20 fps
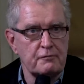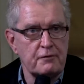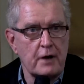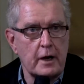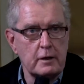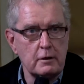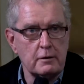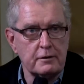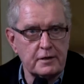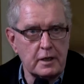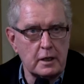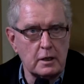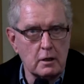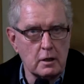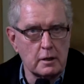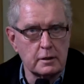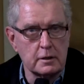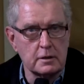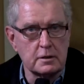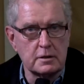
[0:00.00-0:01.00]
final thing
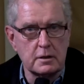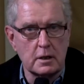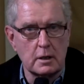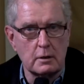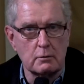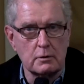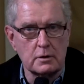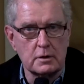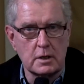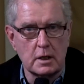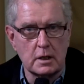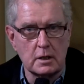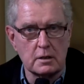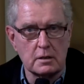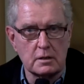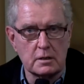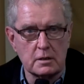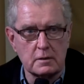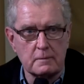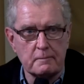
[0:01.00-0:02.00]
on this that I will say
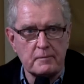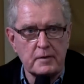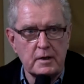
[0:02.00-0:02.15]
is that,